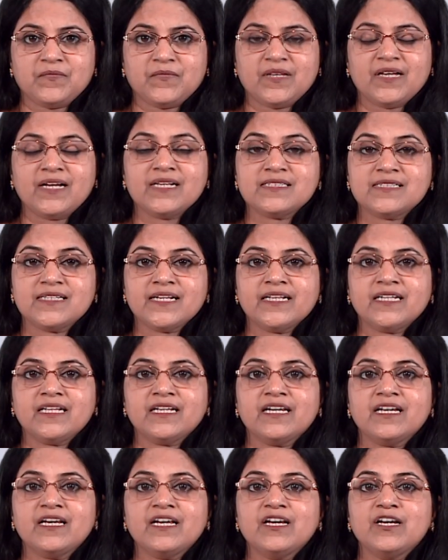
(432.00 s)
He said,
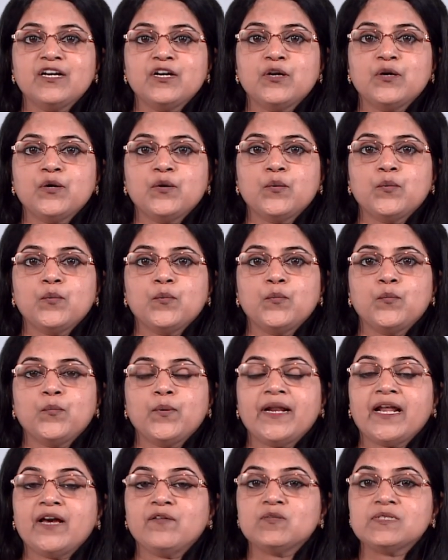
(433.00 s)

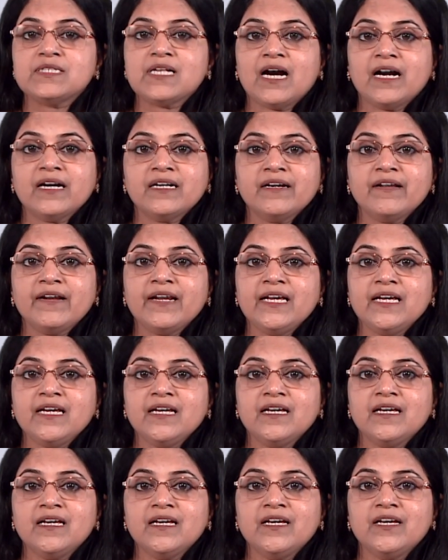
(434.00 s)
"When I was hungry,
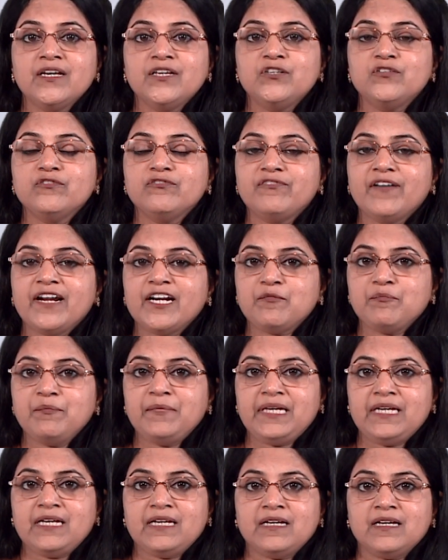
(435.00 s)
you fed me.